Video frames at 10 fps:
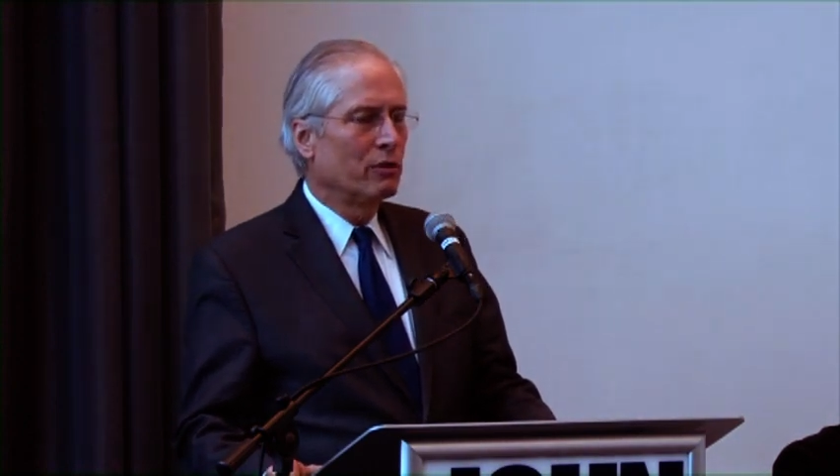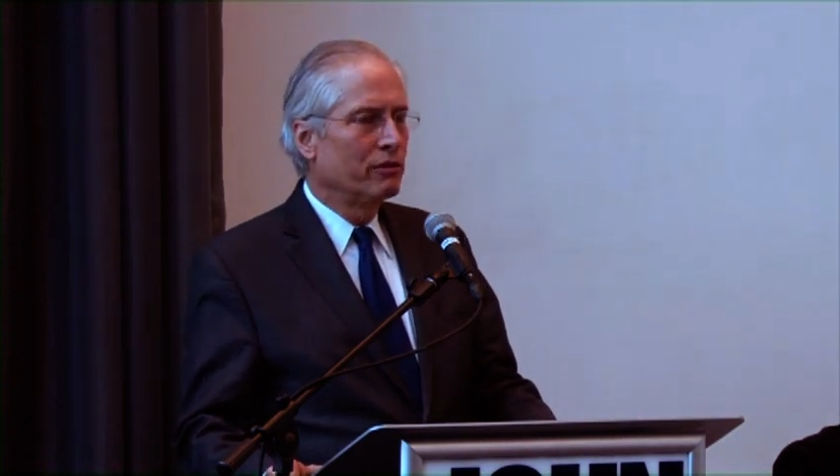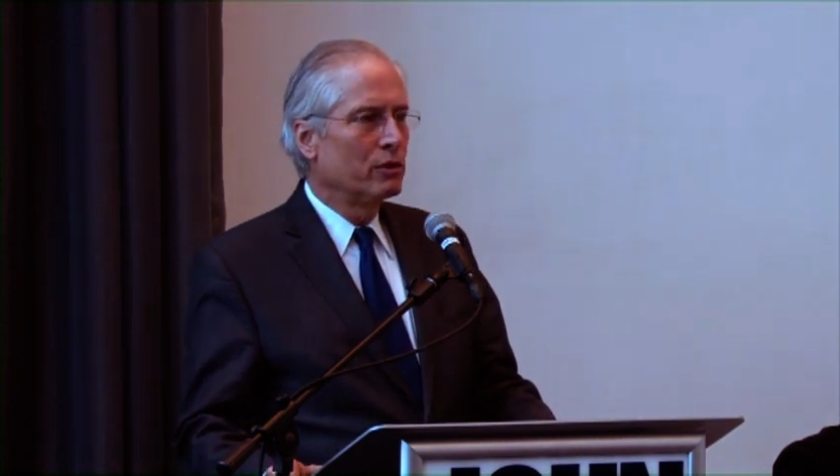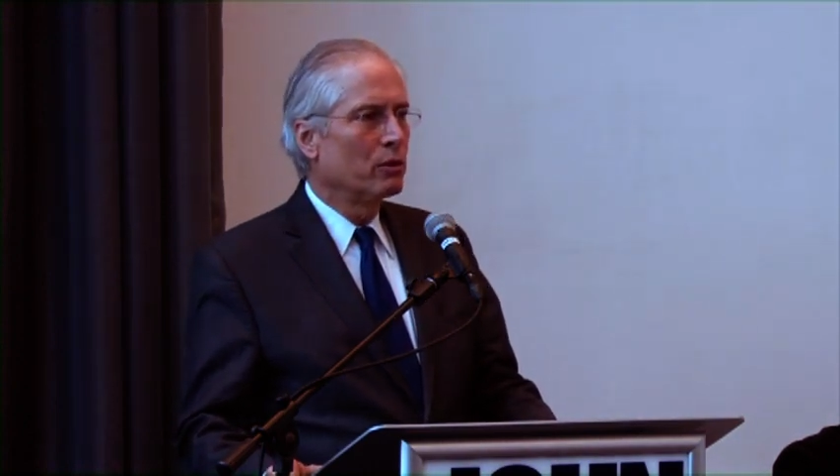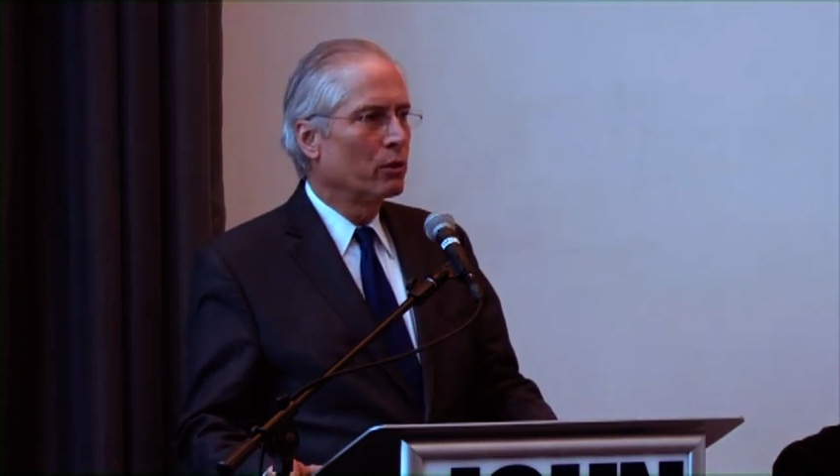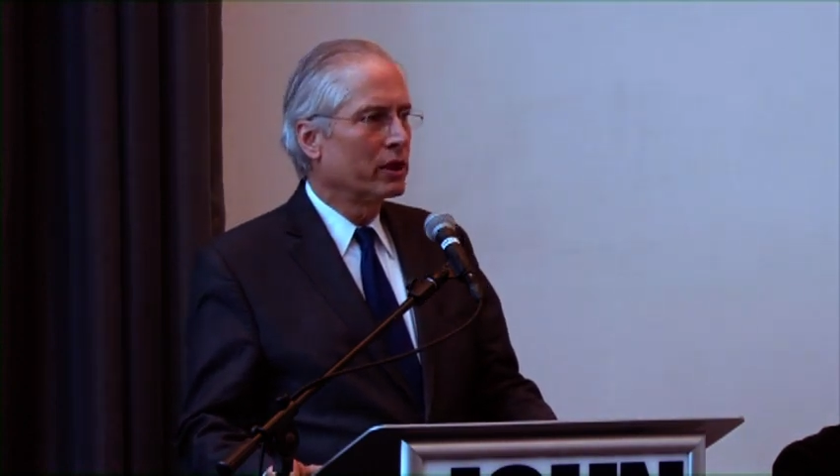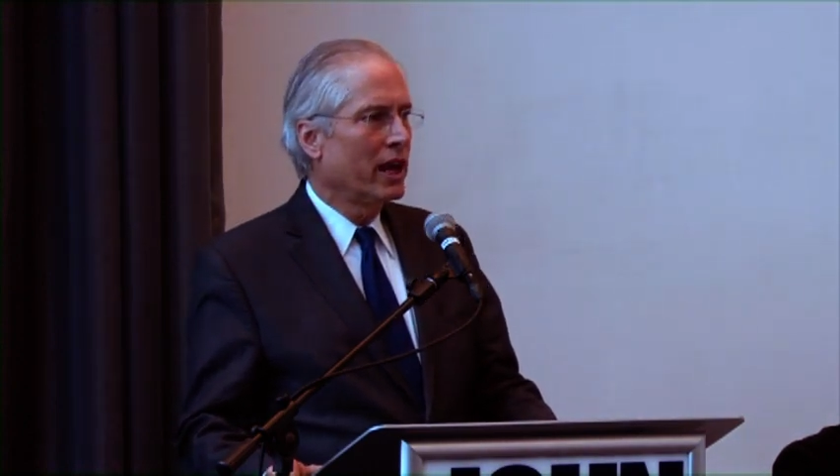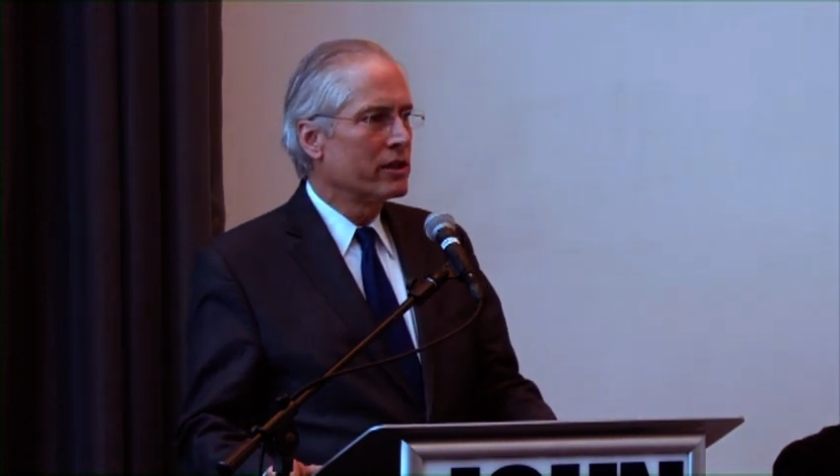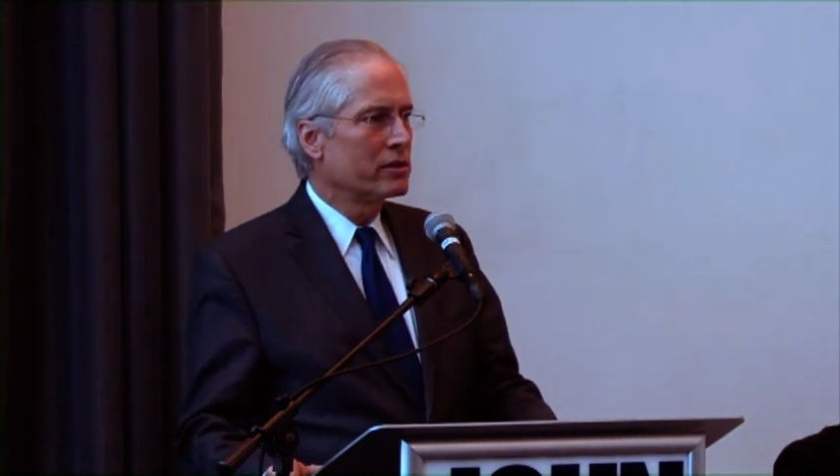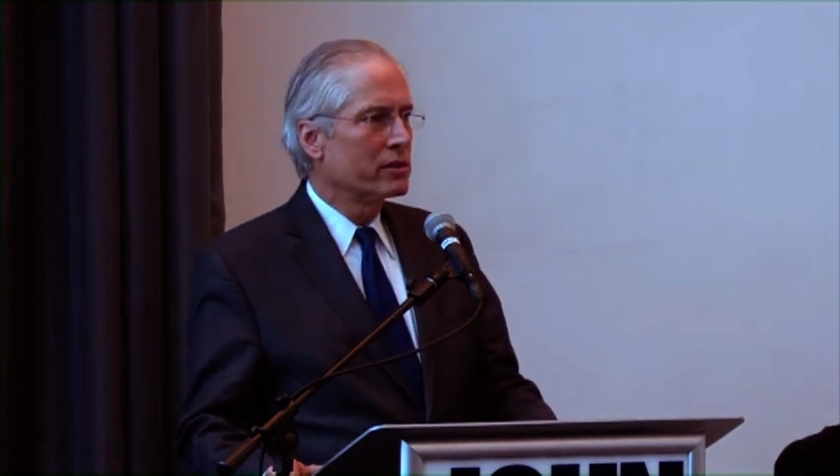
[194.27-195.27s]
review old
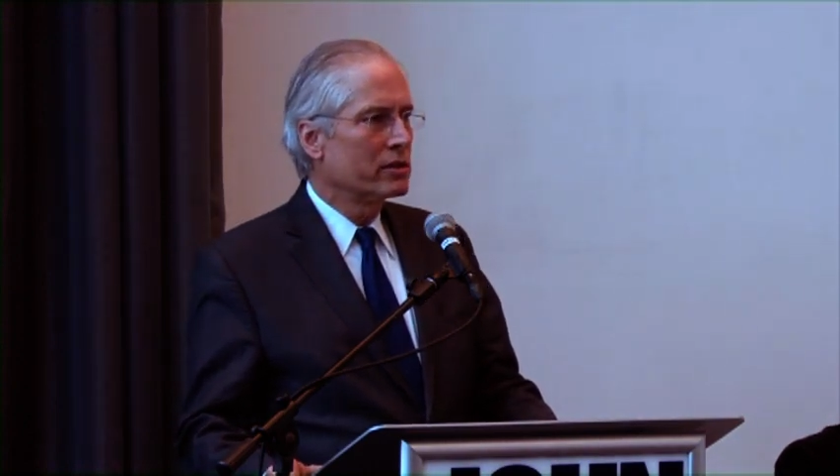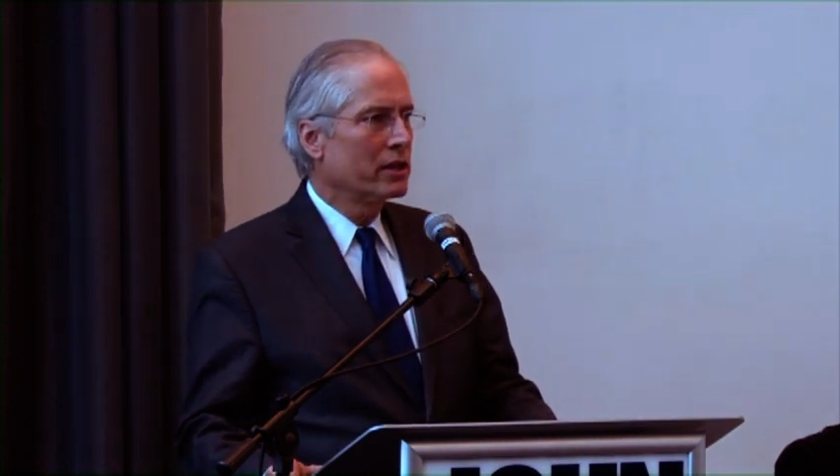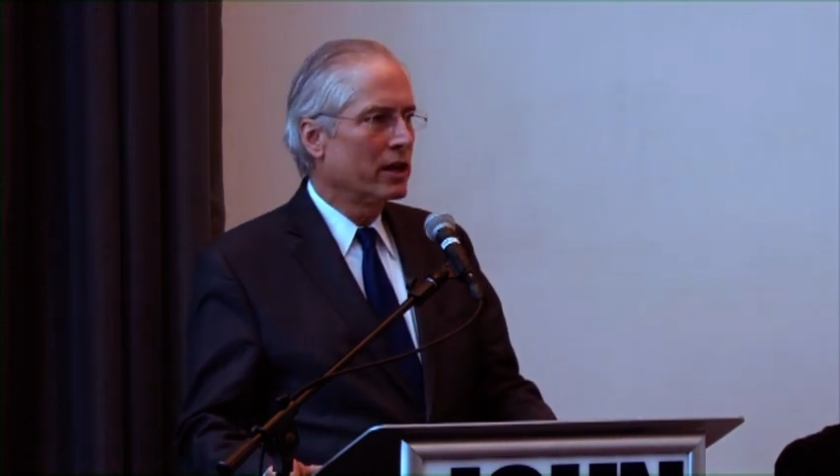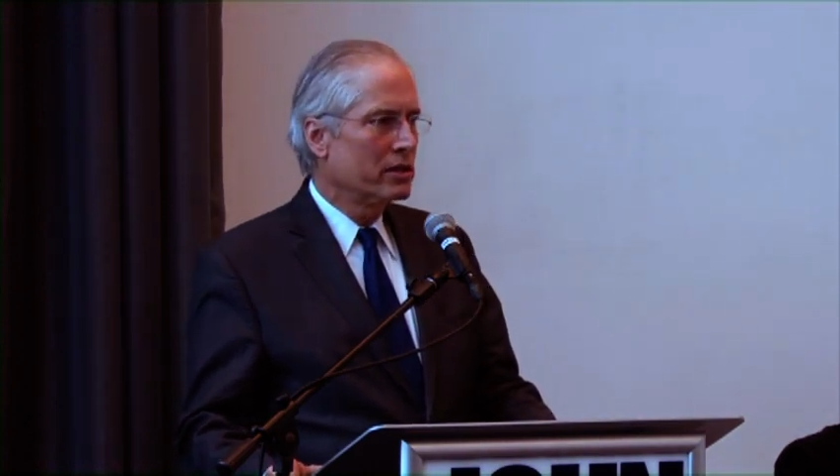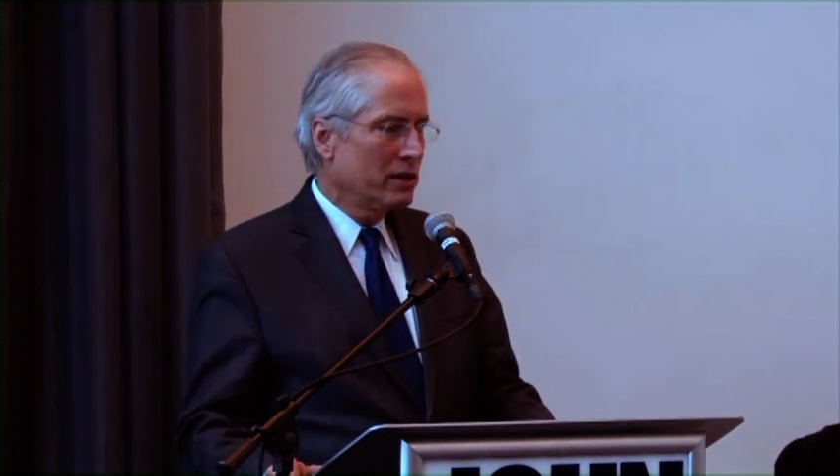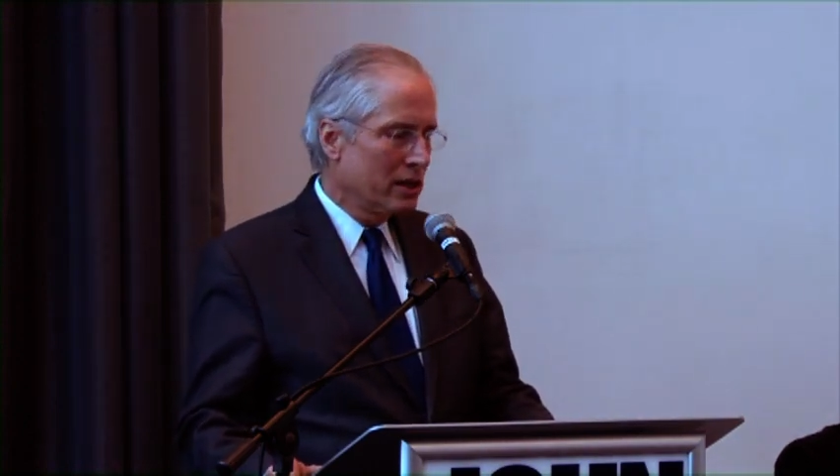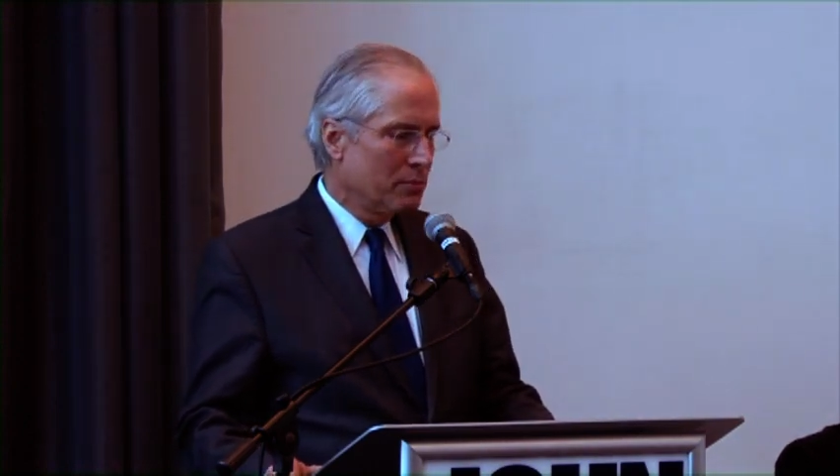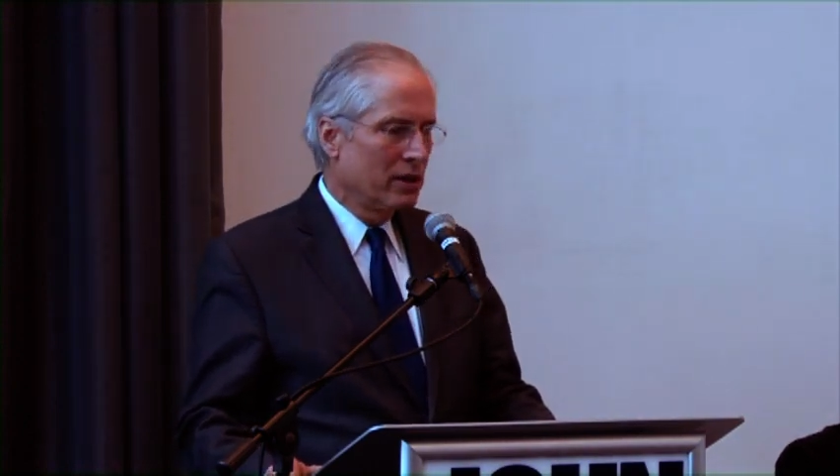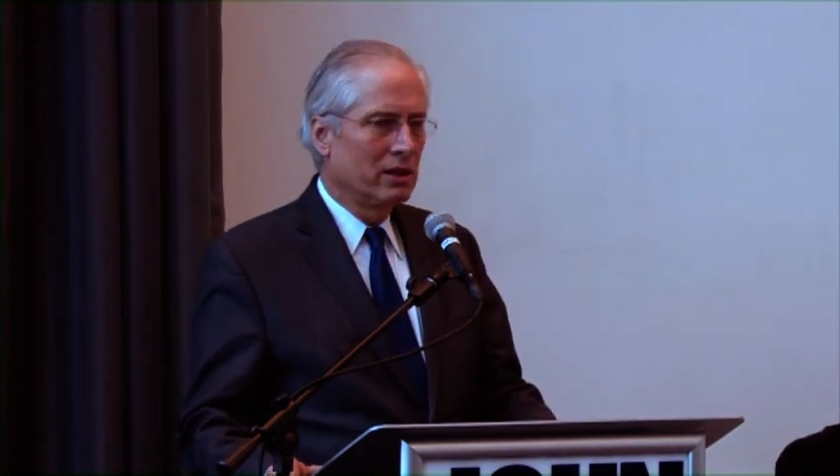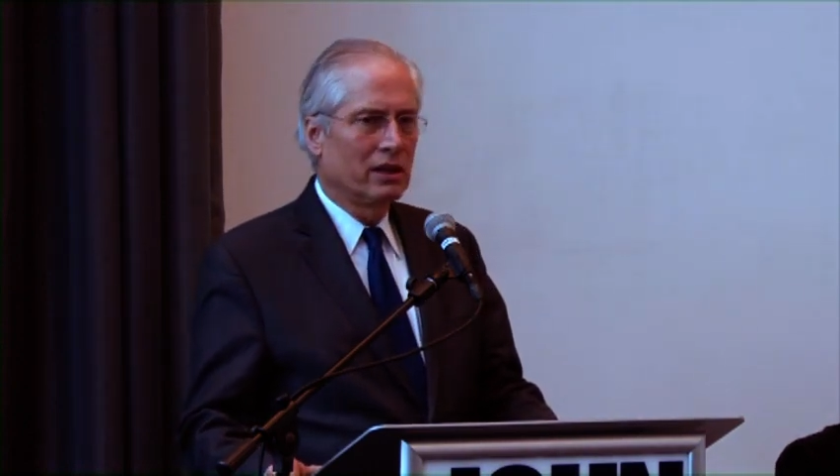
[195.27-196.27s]
cases, as has
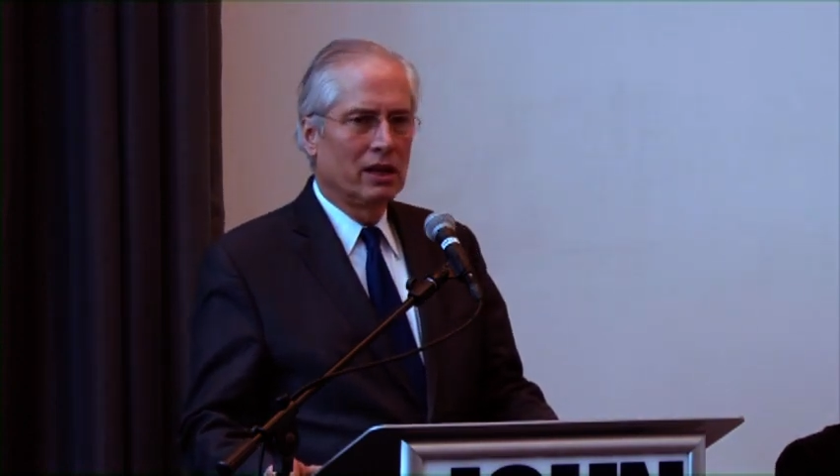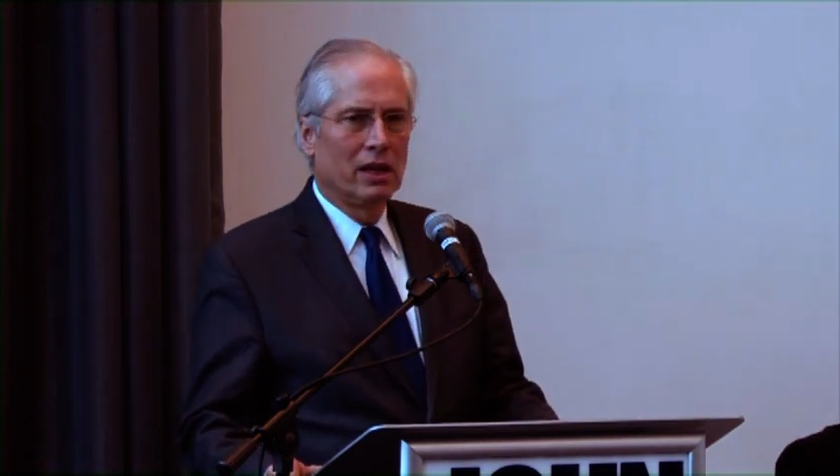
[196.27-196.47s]
been,